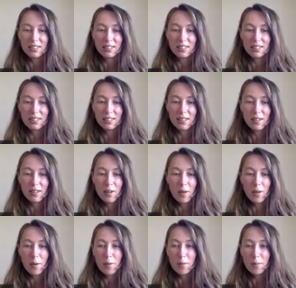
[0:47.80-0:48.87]

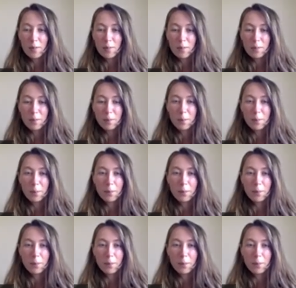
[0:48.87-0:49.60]
Nothing is said.